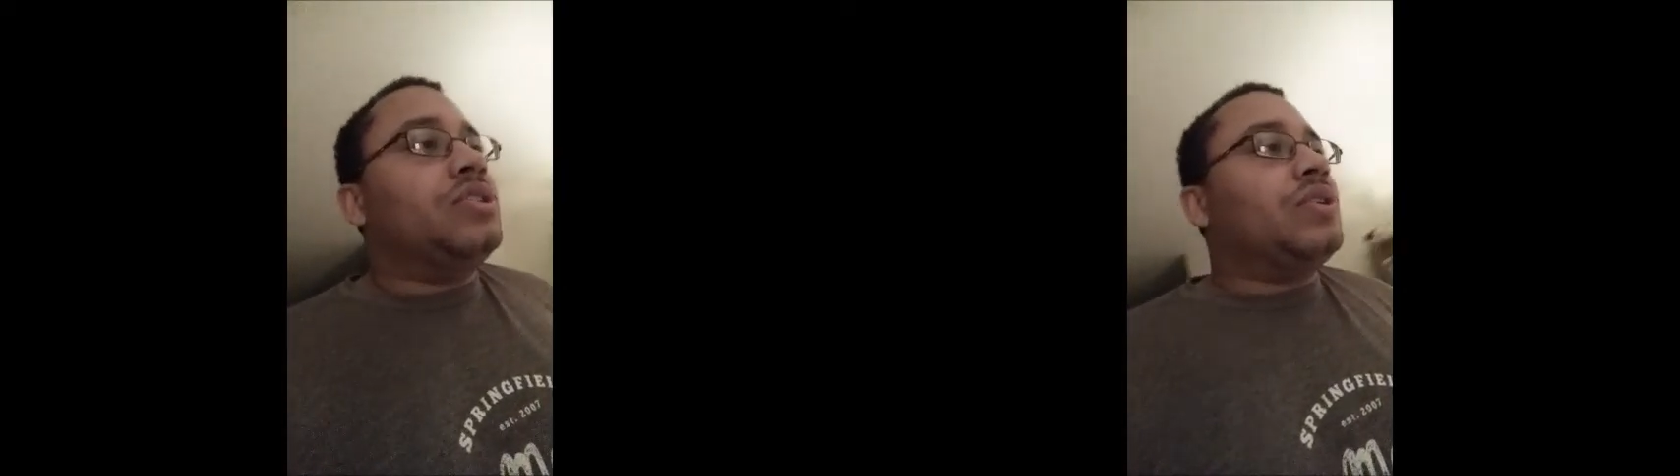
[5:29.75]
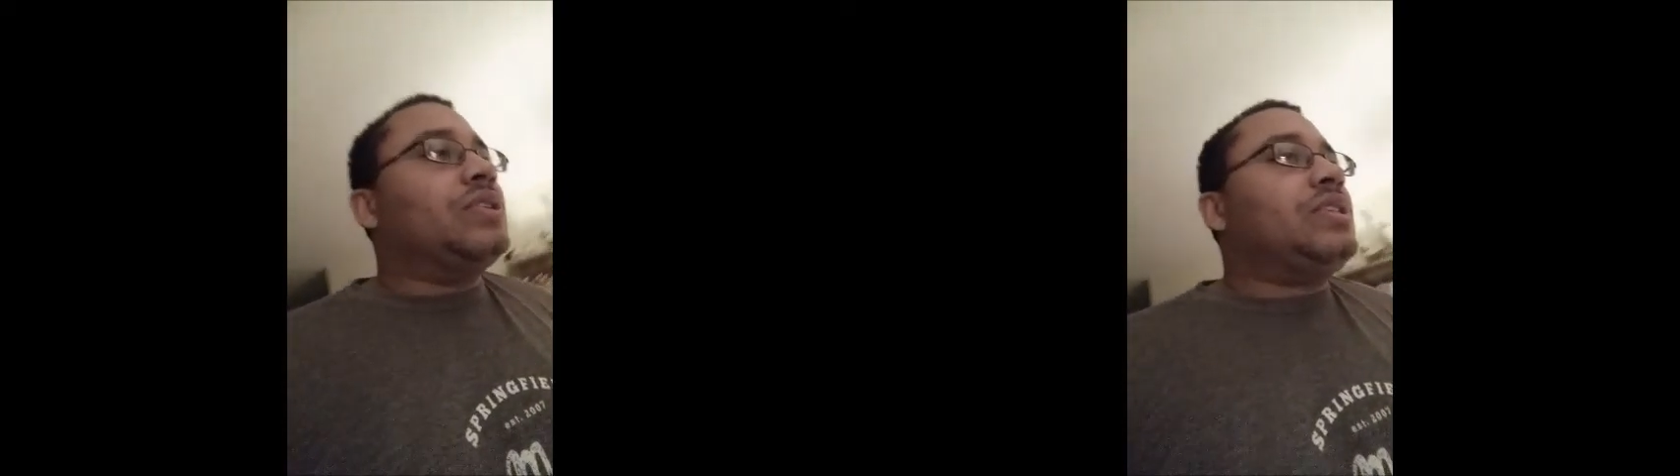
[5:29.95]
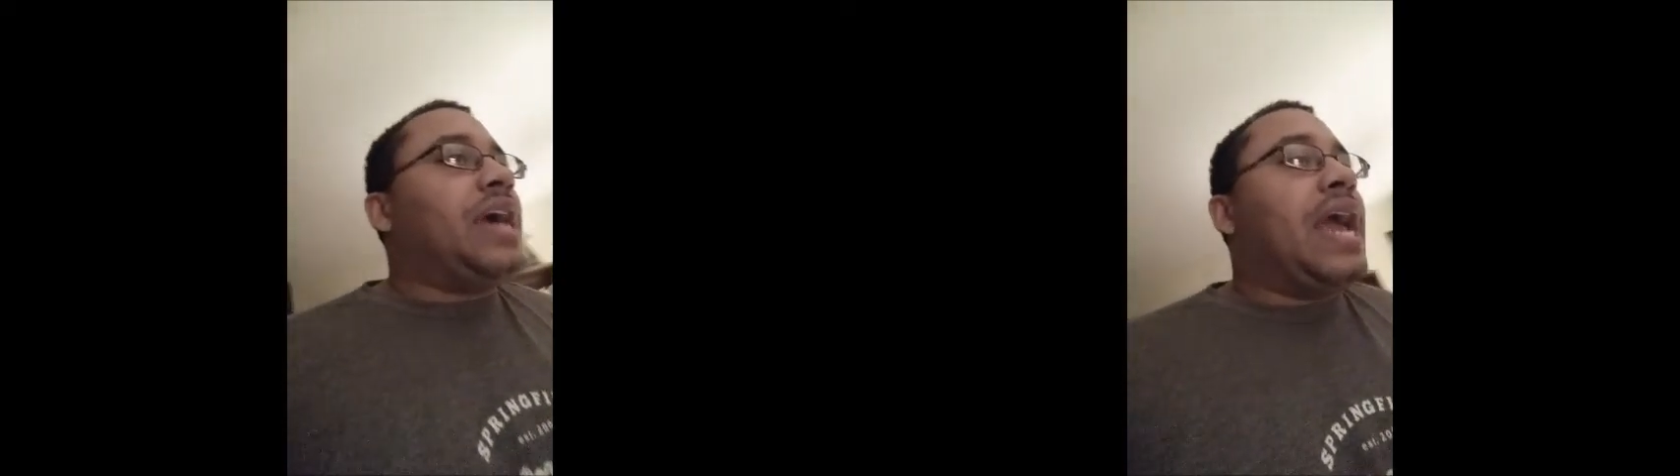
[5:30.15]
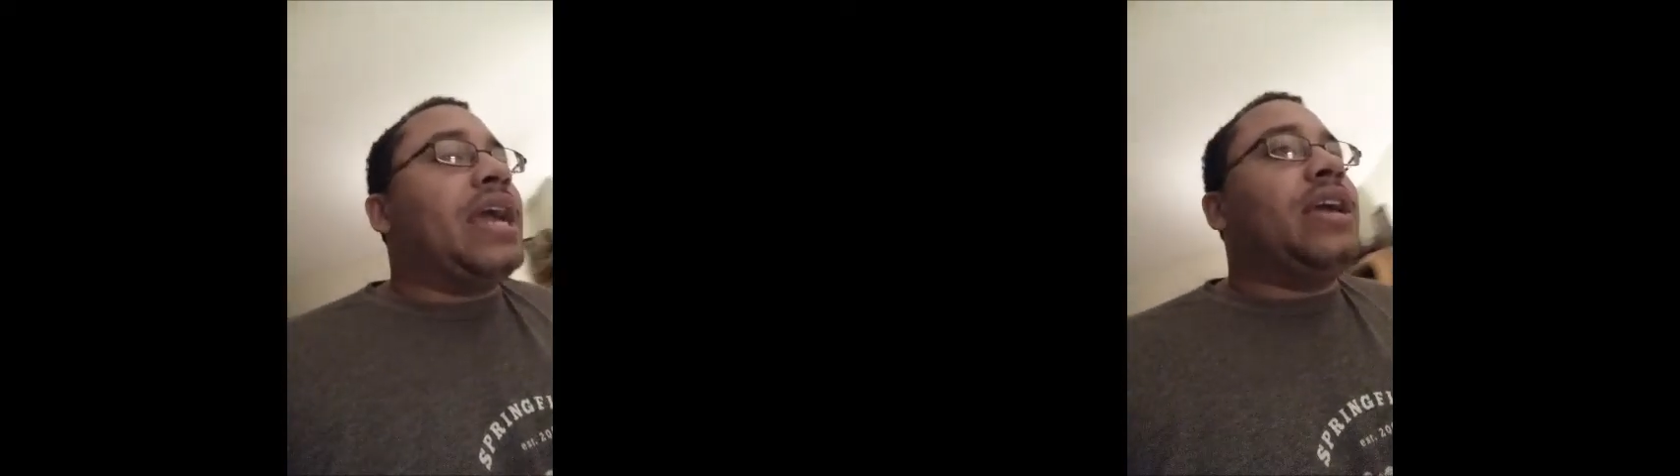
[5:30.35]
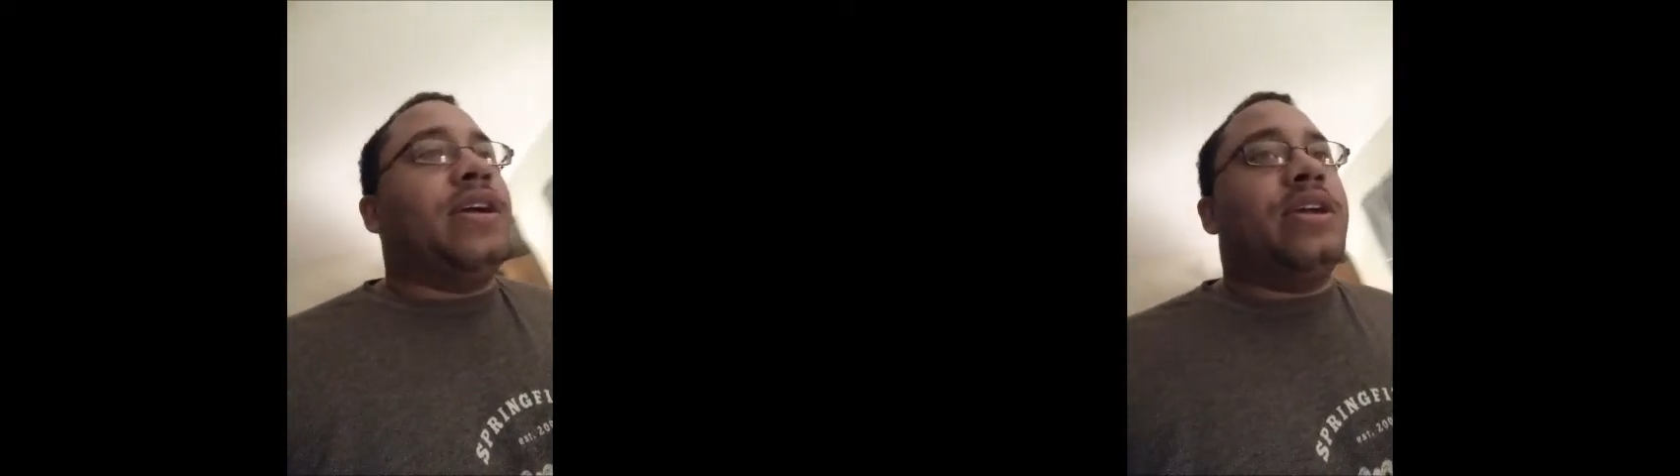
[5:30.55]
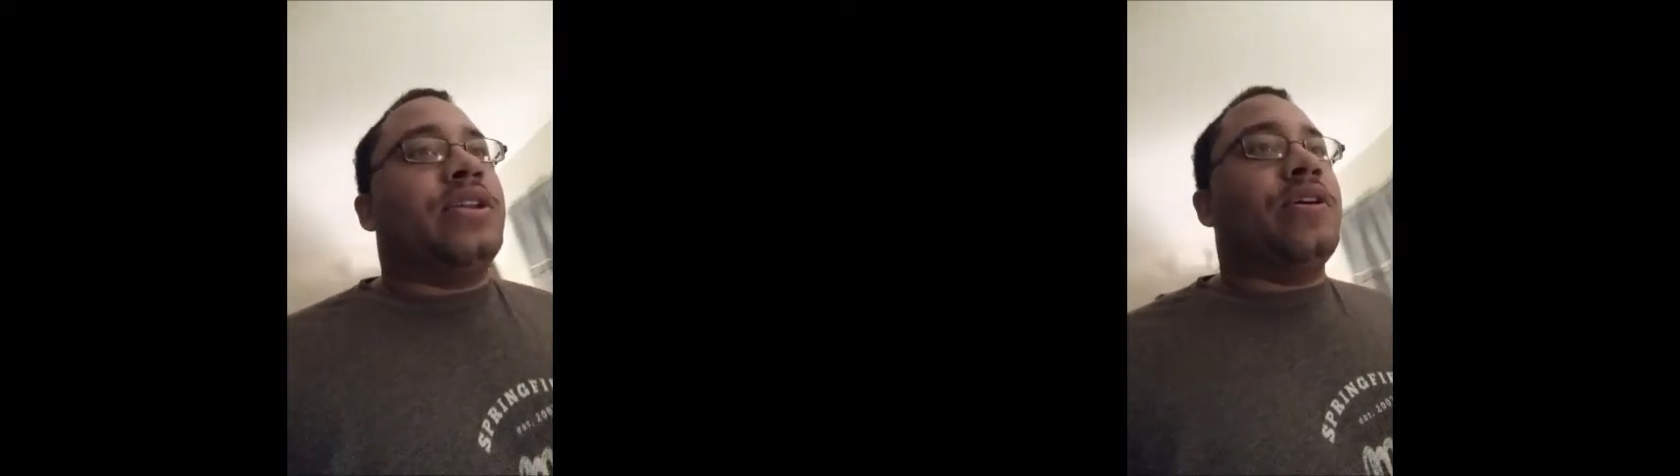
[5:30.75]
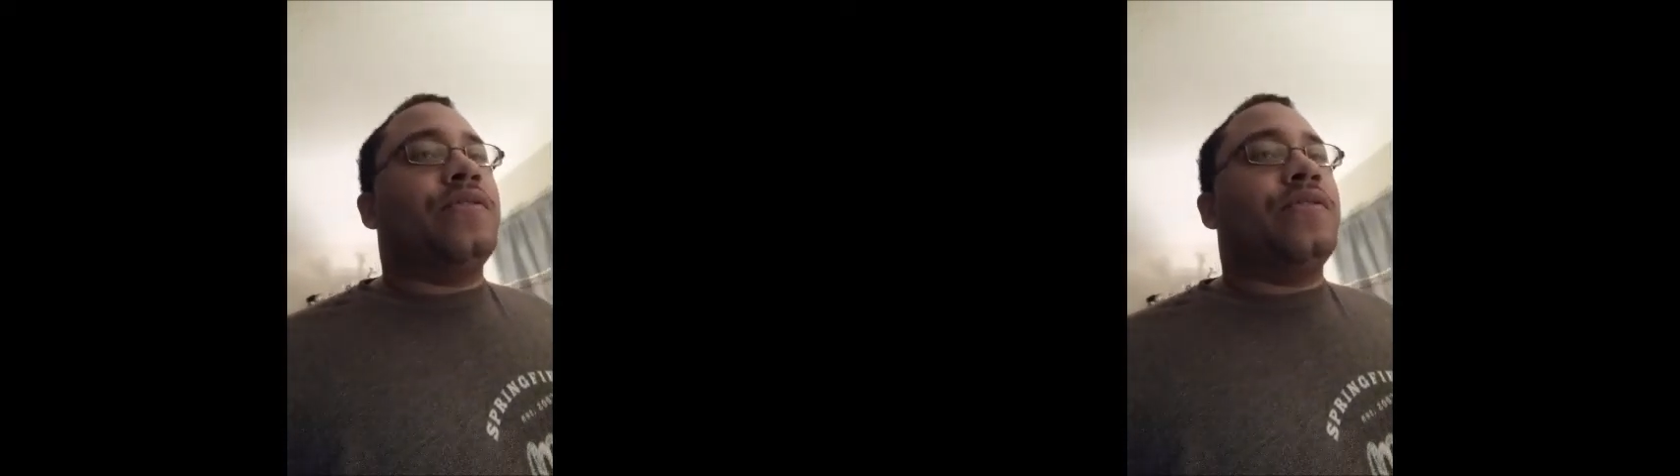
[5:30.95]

so it's like you know,